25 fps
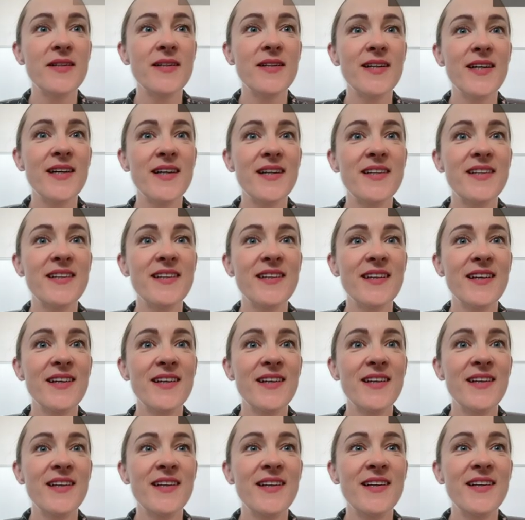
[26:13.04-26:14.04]
Right.
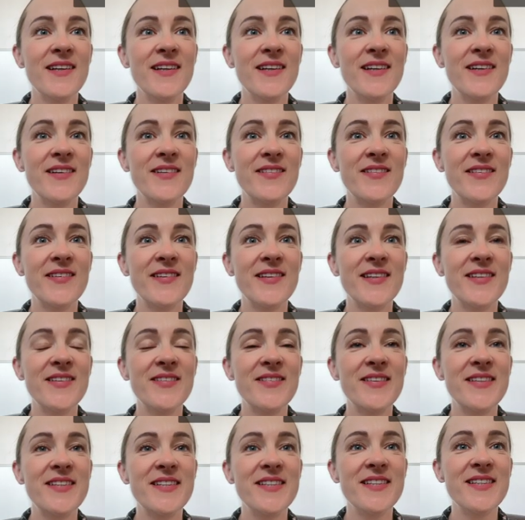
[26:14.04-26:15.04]
Once we
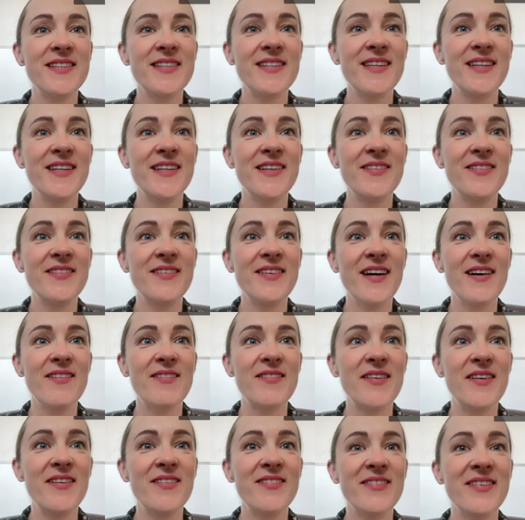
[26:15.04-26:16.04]
just think we have it
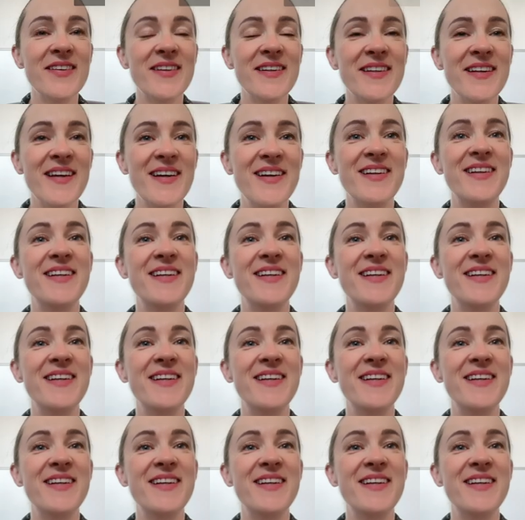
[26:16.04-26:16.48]
all figured out.